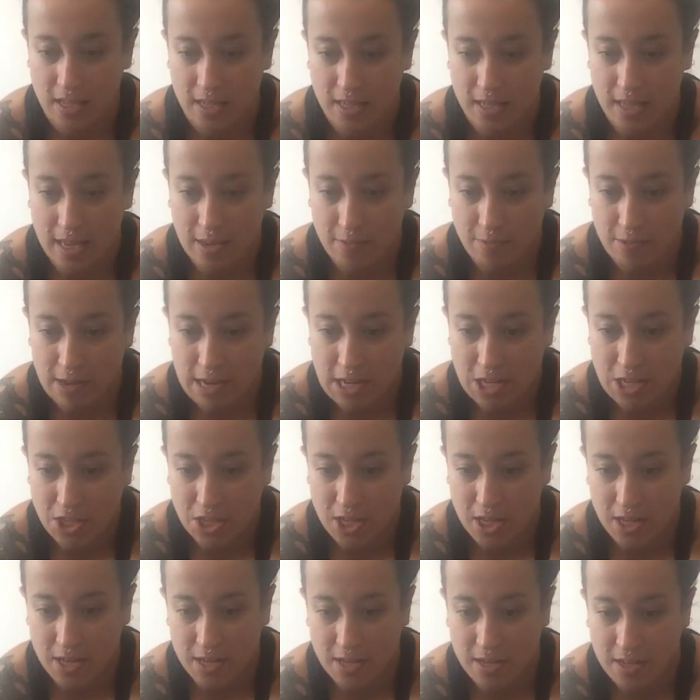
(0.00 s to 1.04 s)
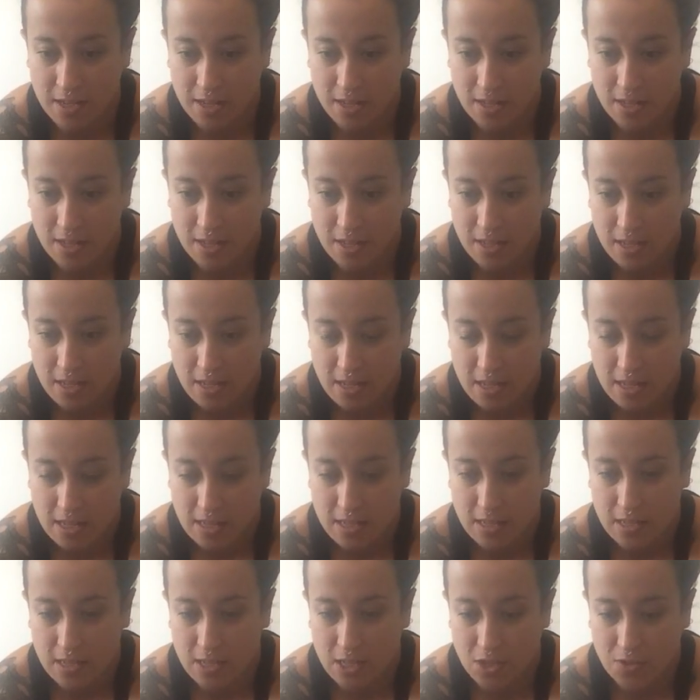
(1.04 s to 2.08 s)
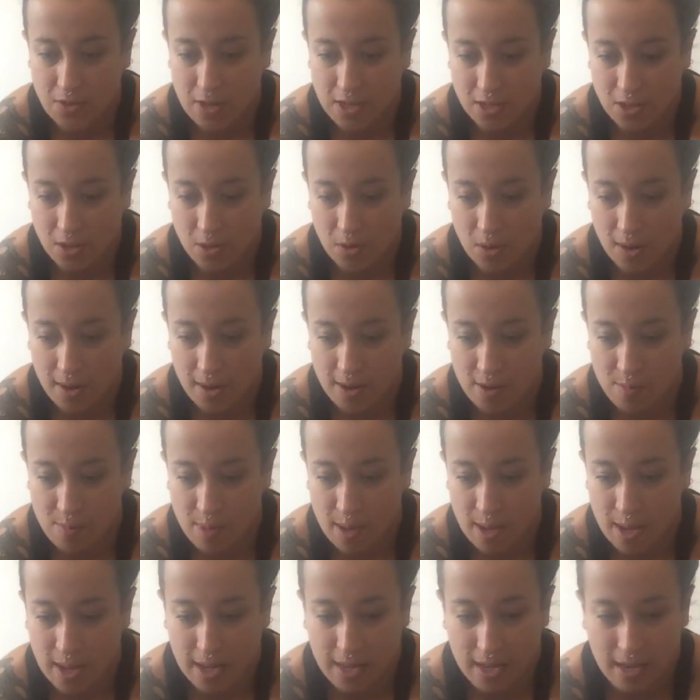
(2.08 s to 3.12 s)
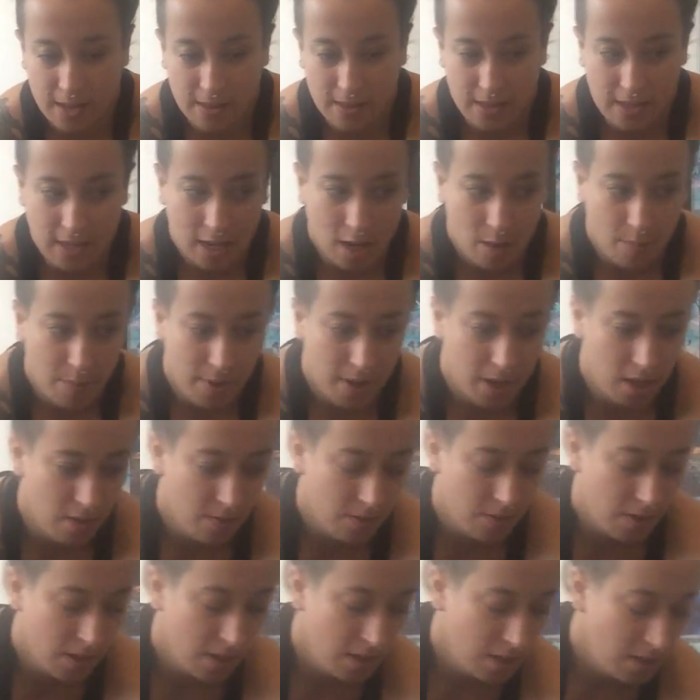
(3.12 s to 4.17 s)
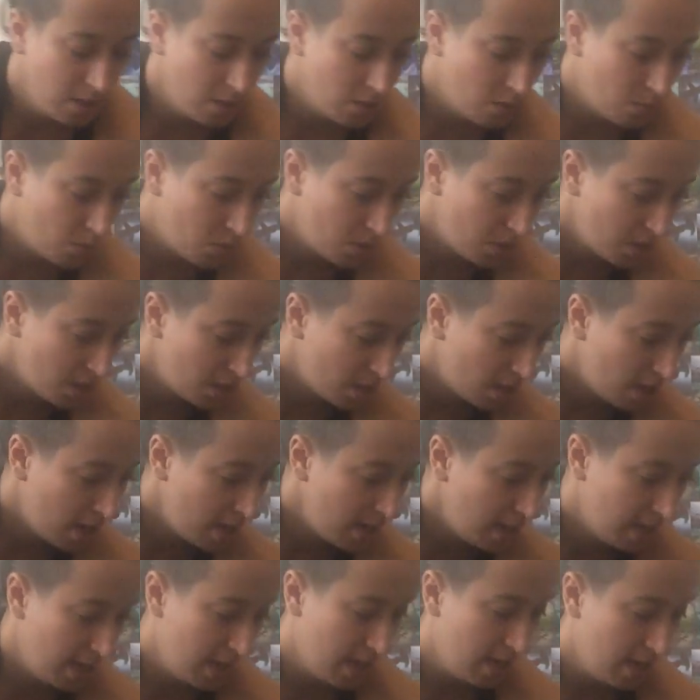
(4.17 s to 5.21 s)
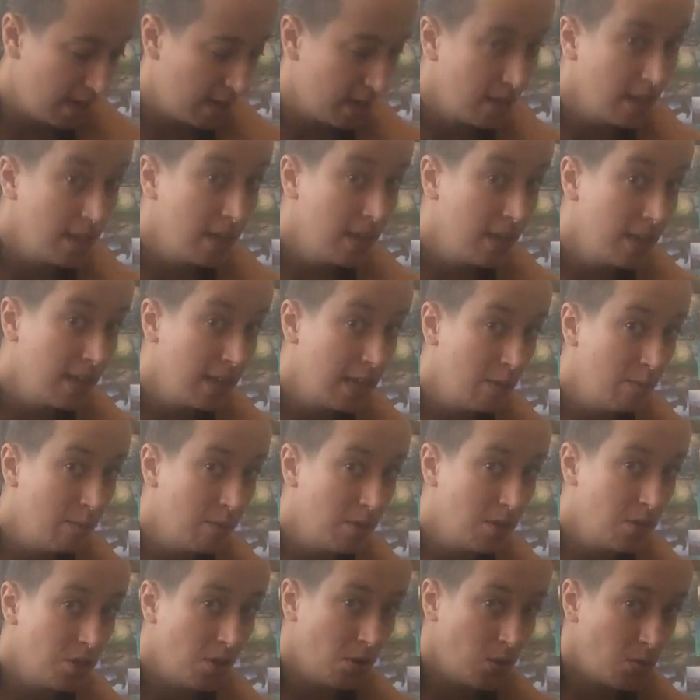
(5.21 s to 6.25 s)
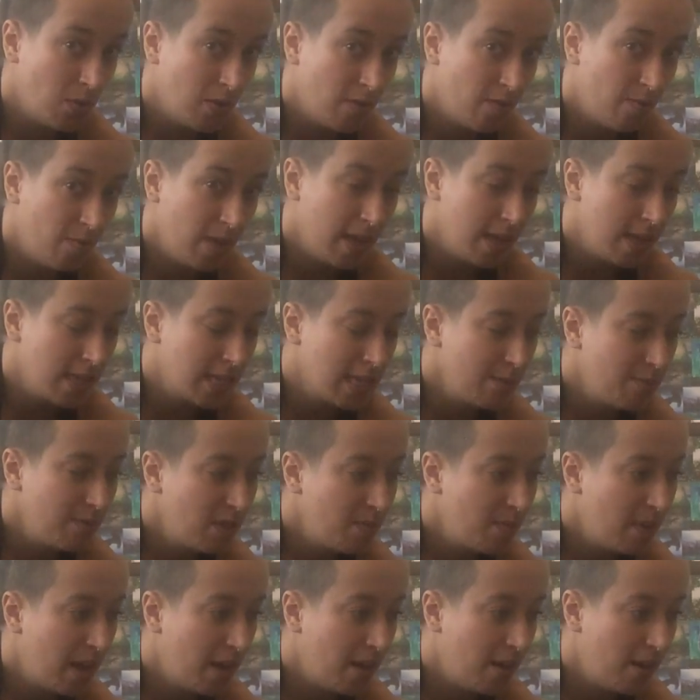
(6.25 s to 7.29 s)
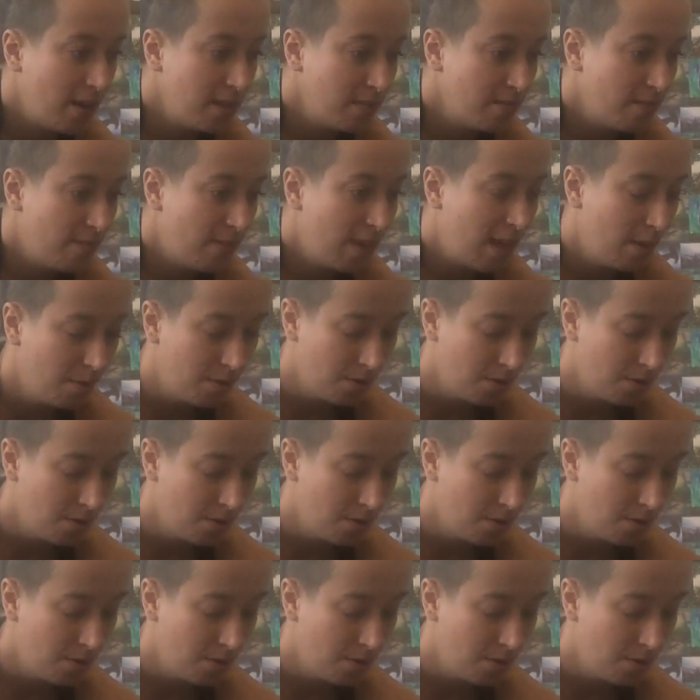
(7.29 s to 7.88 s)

keep reaching, it's going to stretch the whole lower back and then coming over to one side, again keeping the shoulders away from the ears, keeping the back nice and flat,